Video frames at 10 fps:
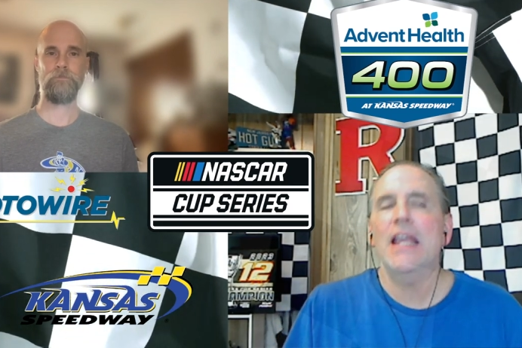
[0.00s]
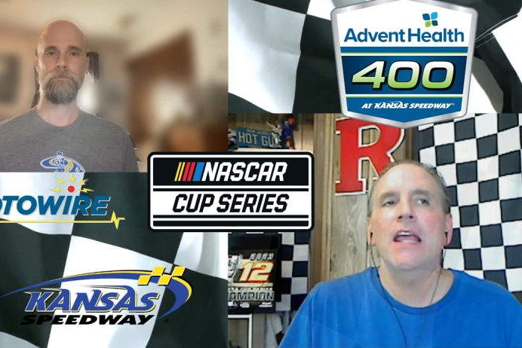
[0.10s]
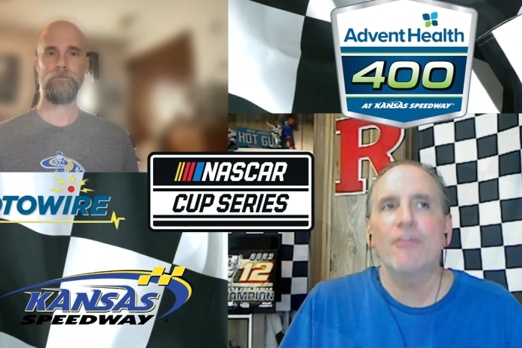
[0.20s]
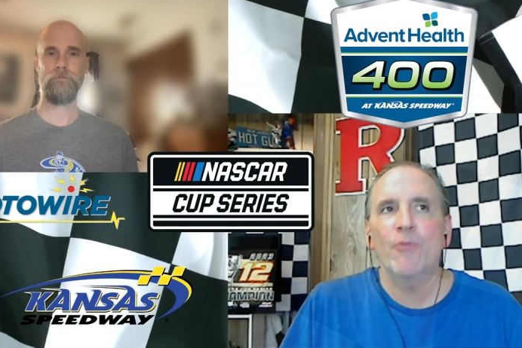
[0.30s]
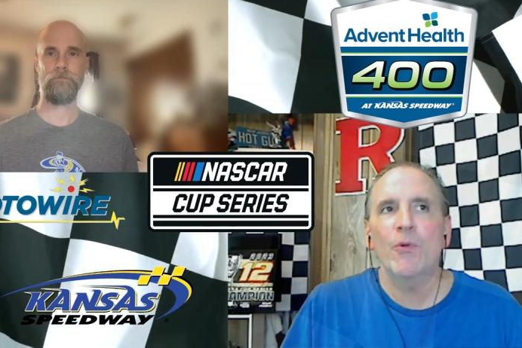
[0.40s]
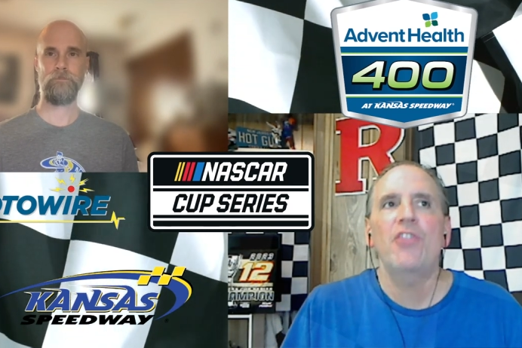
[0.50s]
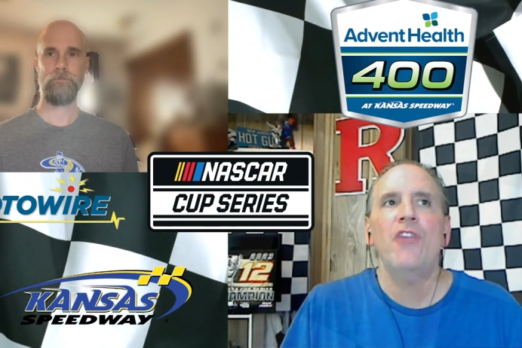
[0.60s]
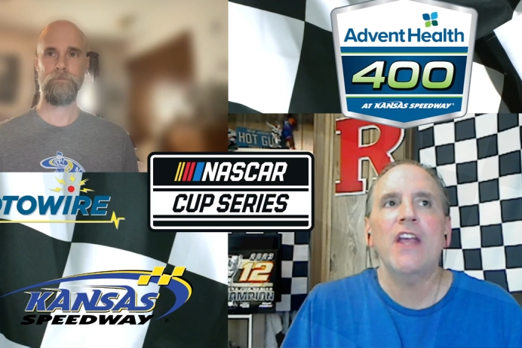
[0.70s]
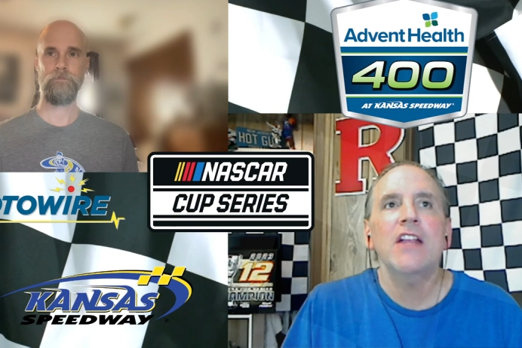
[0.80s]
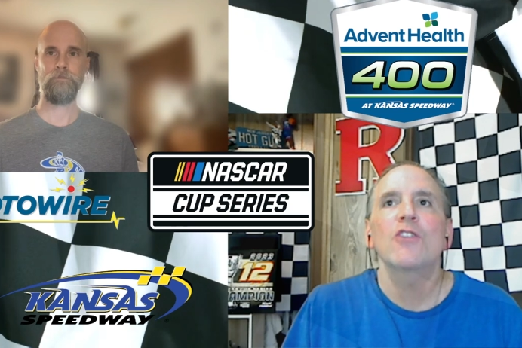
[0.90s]
Speaker 1: if we
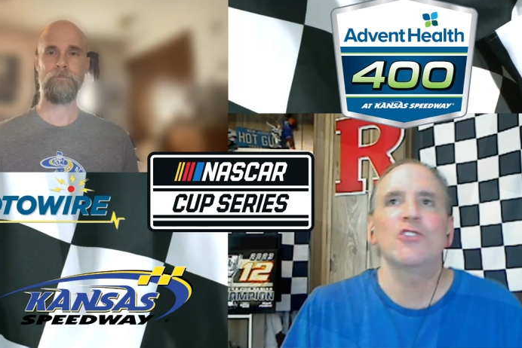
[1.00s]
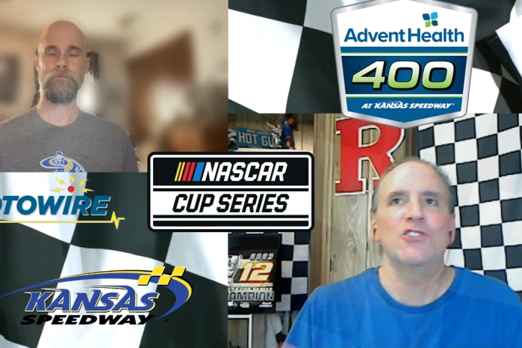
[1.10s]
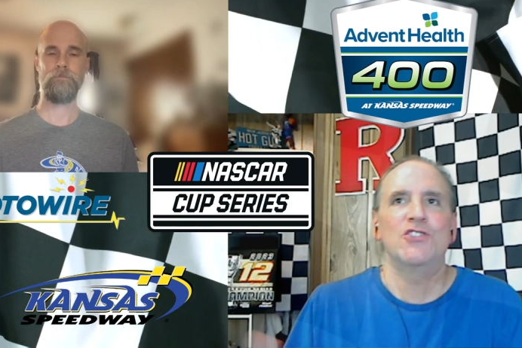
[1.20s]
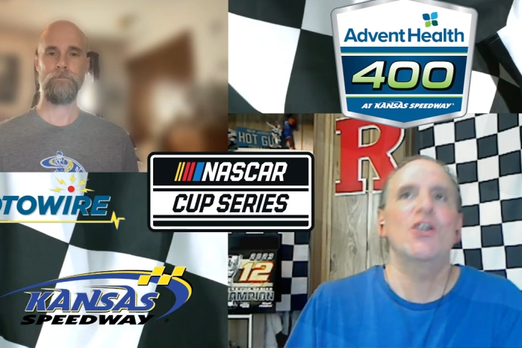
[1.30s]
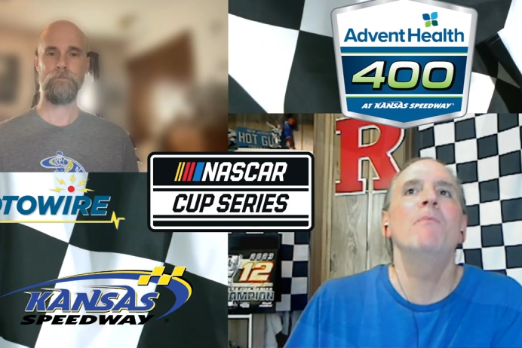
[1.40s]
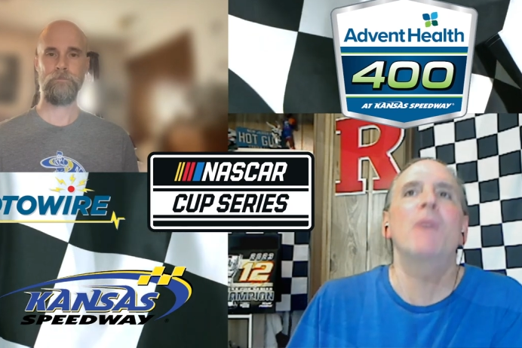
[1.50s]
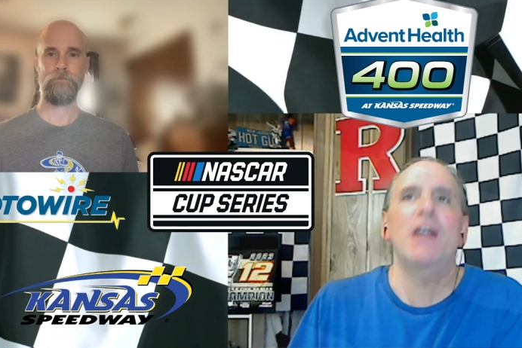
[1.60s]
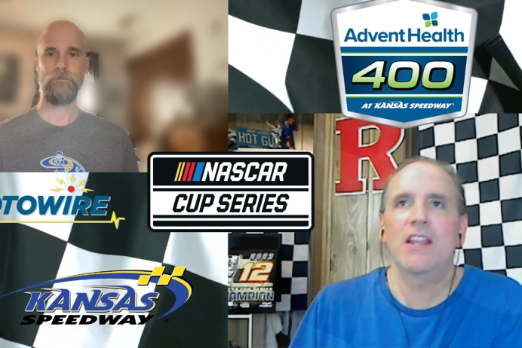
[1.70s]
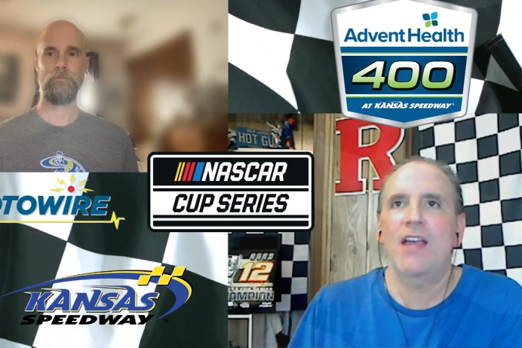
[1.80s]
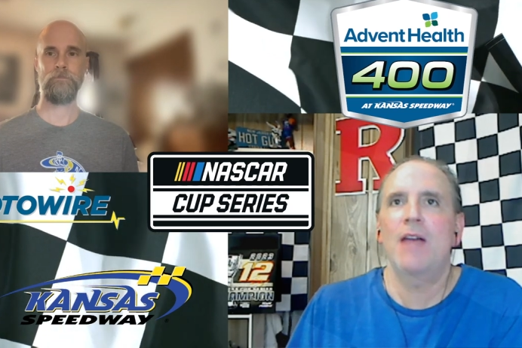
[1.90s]
think there's
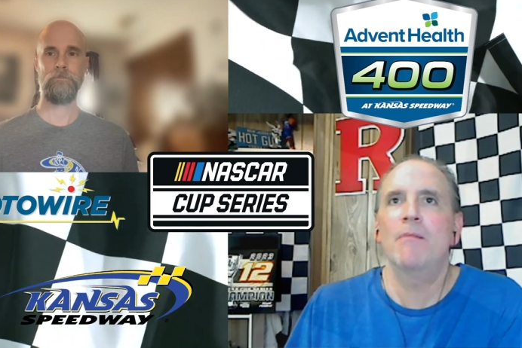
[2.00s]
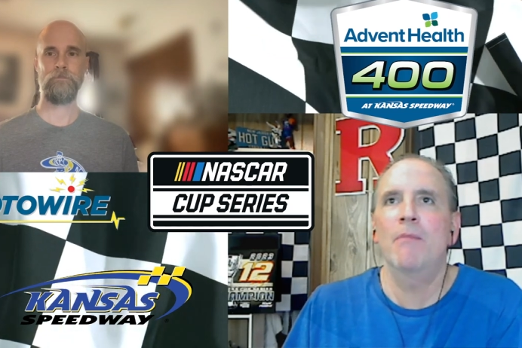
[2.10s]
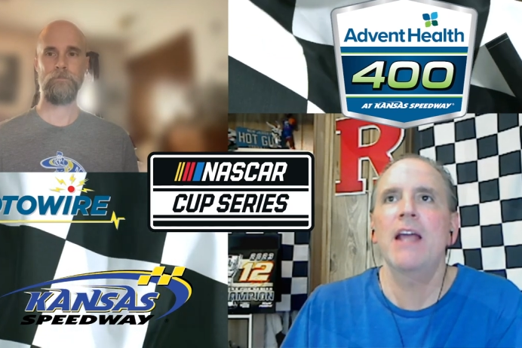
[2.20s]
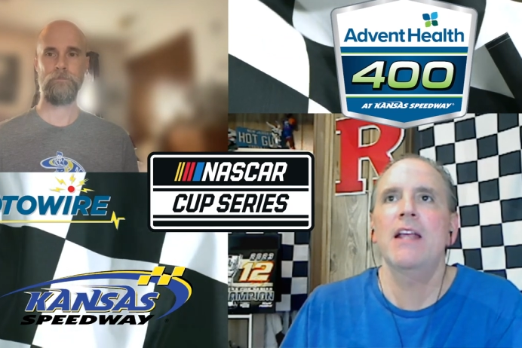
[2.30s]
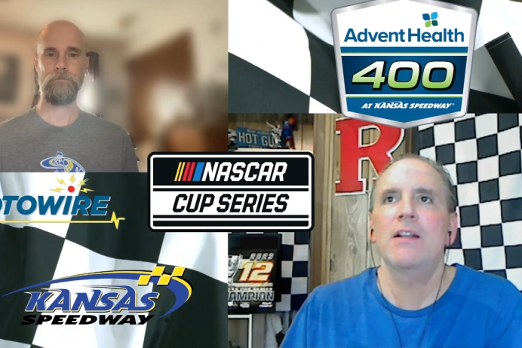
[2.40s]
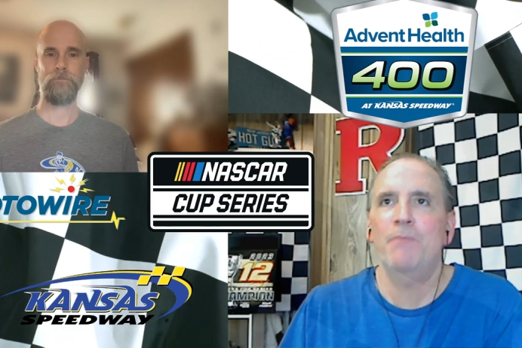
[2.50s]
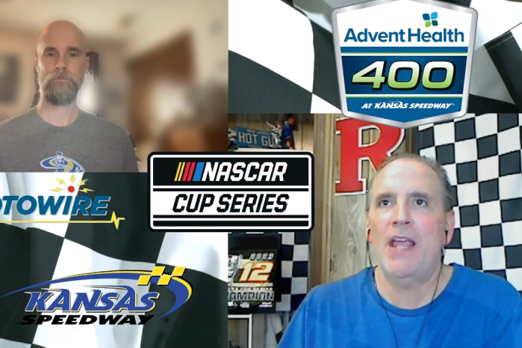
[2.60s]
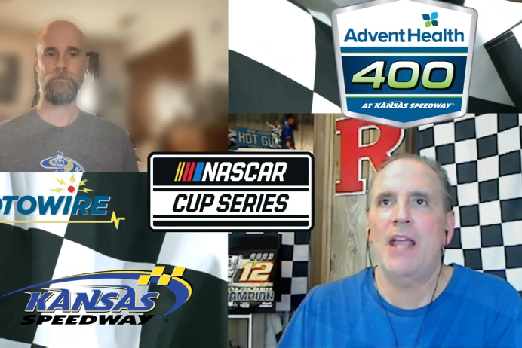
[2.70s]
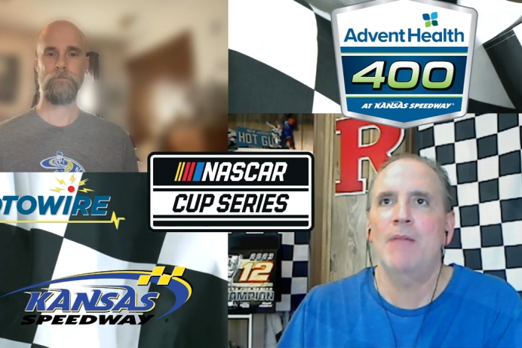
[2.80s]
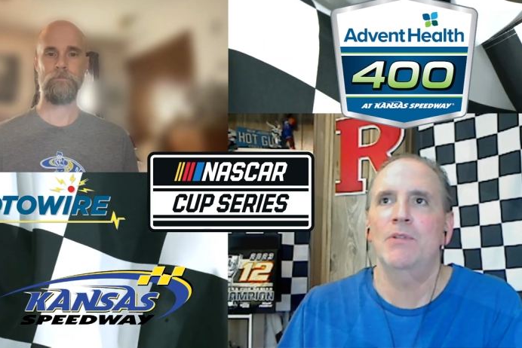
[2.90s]
somebody that might
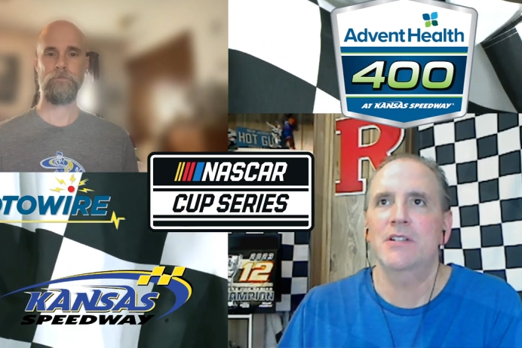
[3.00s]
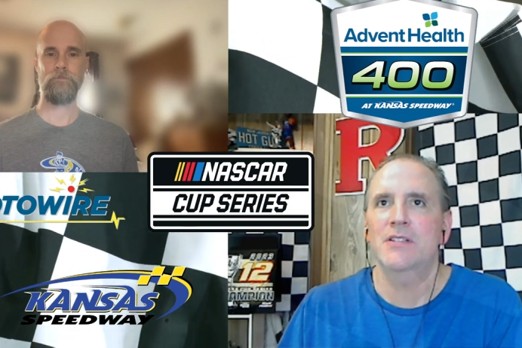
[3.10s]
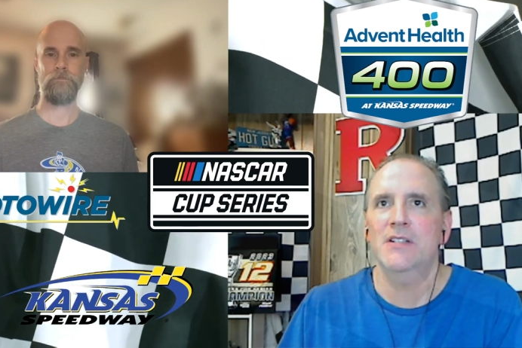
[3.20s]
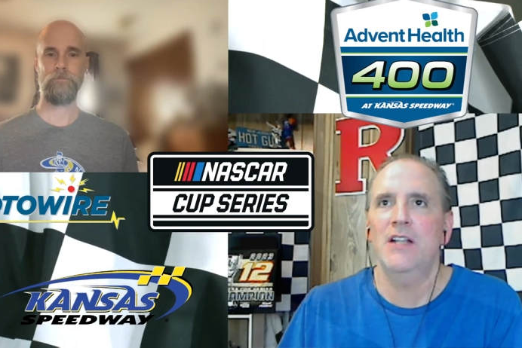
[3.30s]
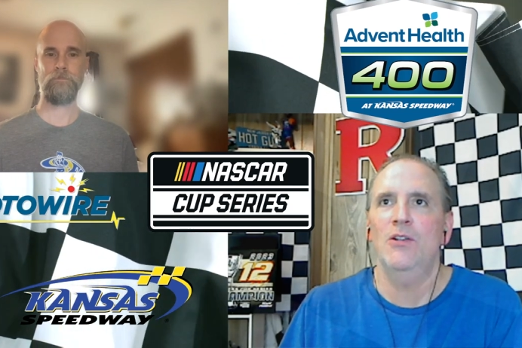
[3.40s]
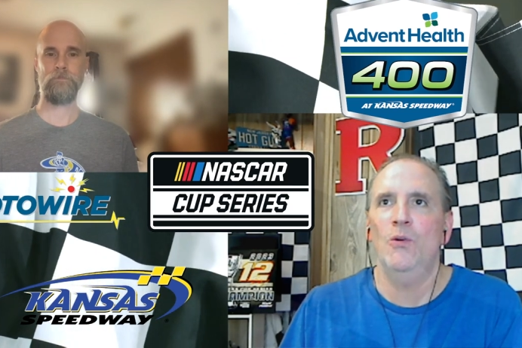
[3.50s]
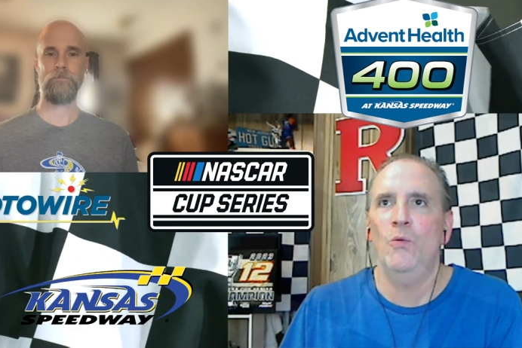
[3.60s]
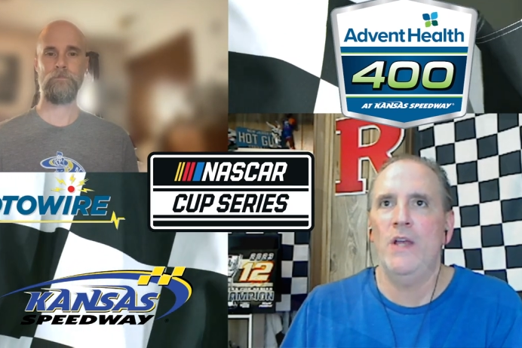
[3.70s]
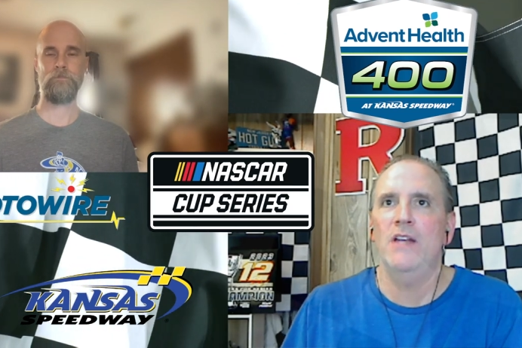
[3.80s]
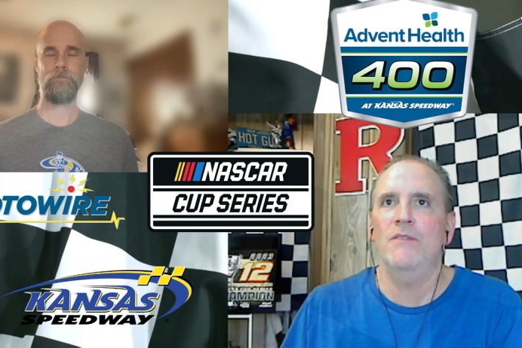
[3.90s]
be able to steal a
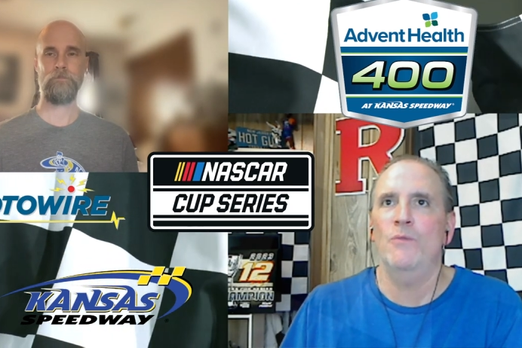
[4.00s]
win